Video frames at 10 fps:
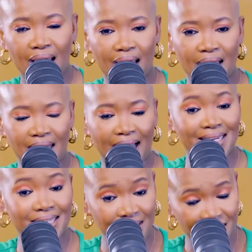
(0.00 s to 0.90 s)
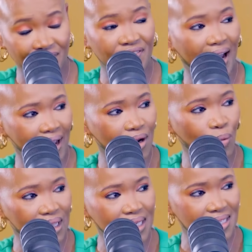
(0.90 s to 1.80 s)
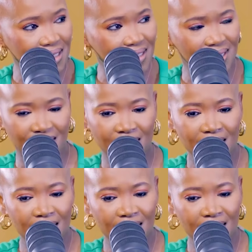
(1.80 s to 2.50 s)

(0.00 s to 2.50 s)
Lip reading: and I identify with the city,